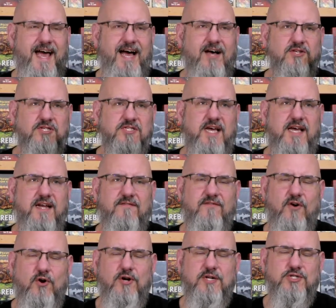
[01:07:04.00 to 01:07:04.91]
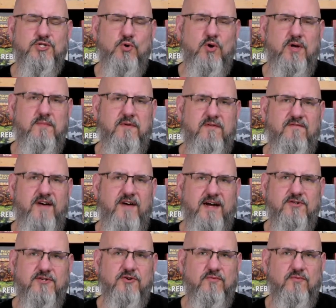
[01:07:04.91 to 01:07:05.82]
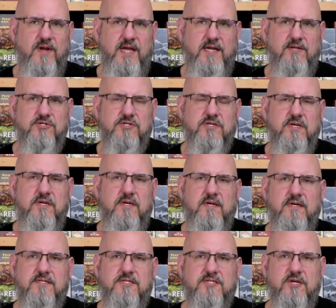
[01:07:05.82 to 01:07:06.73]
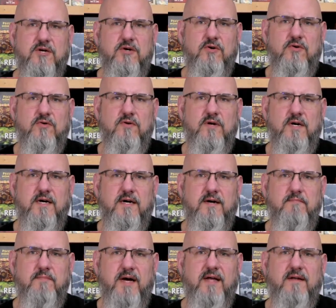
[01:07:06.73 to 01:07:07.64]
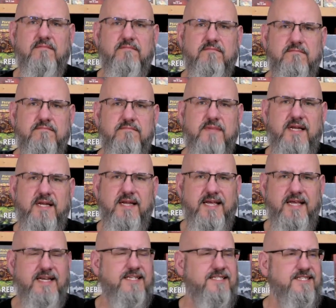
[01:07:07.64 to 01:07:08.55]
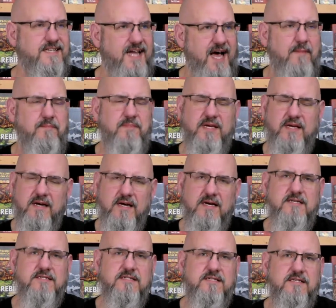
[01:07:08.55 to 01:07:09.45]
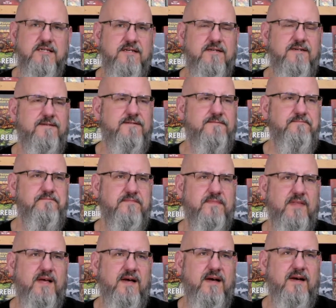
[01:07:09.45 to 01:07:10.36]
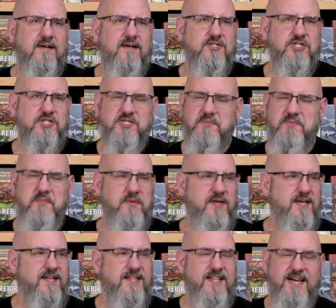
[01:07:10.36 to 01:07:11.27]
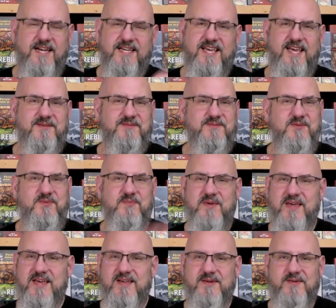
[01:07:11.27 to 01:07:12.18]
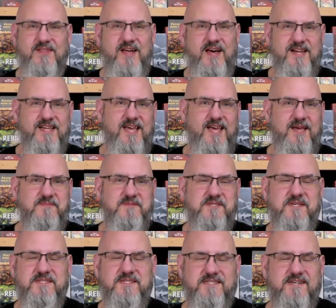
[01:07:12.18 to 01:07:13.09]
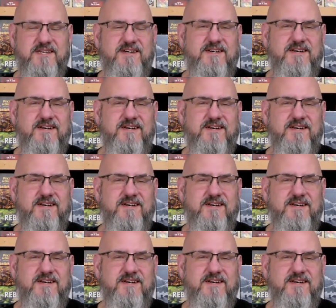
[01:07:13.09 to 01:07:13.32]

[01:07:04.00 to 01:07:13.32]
outside of her enjoyment factor range. So, but it is not because she's been playing a lot of games with me and a lot of games at